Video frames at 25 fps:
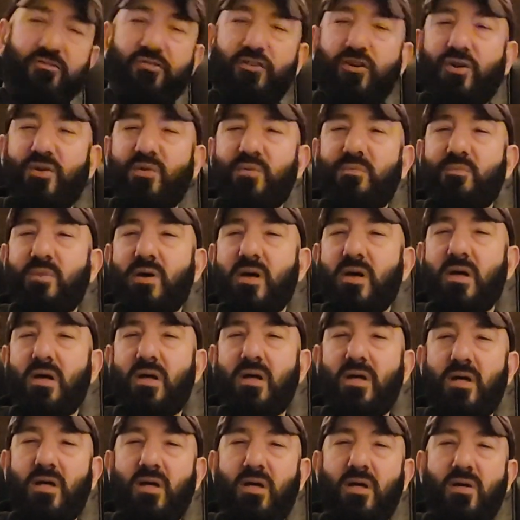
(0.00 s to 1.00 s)
from
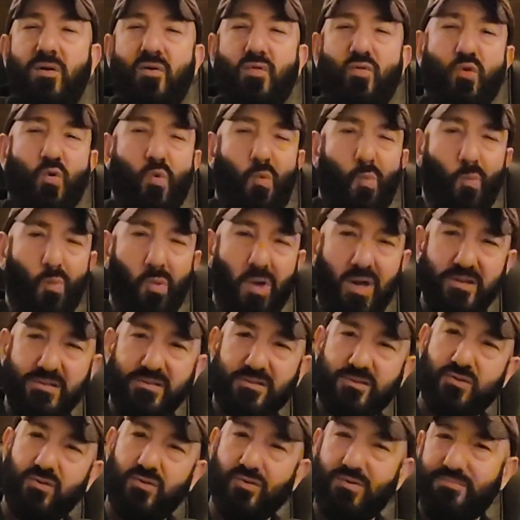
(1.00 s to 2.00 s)
the
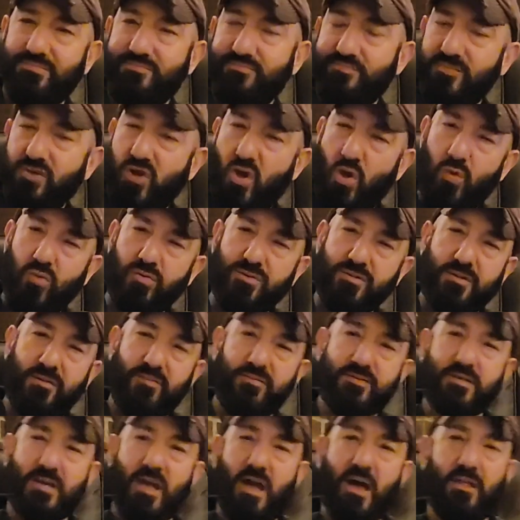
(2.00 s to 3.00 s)
western coast
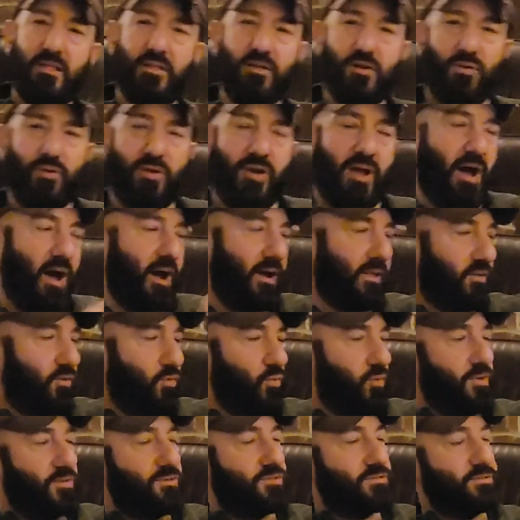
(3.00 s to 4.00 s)
of Scotland on the
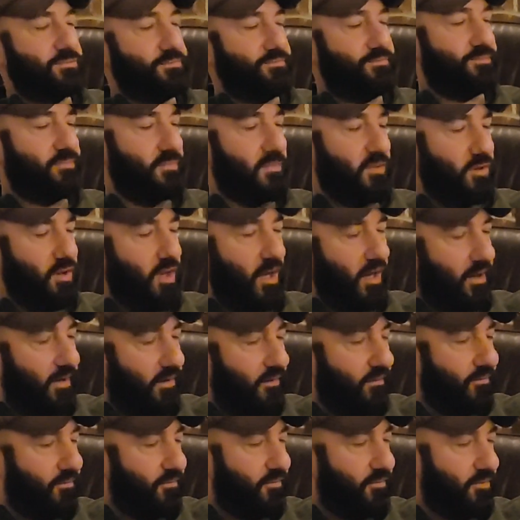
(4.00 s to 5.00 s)
Highland region, you
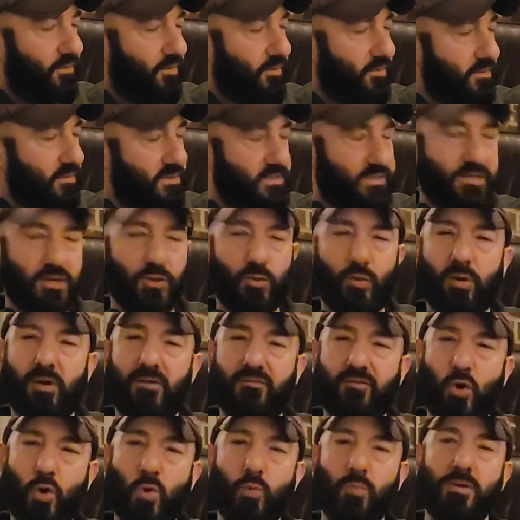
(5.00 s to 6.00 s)
have the distillery
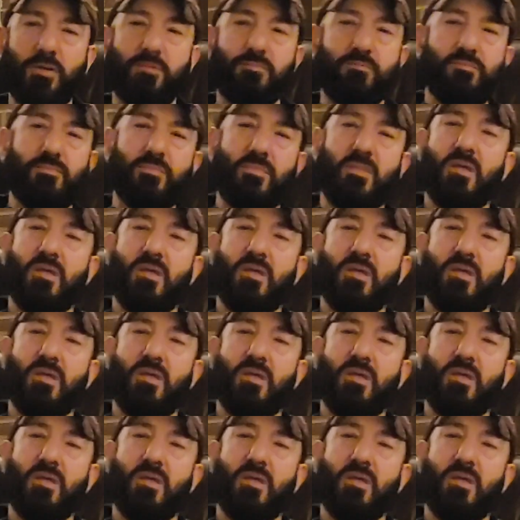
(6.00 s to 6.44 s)
of Oban.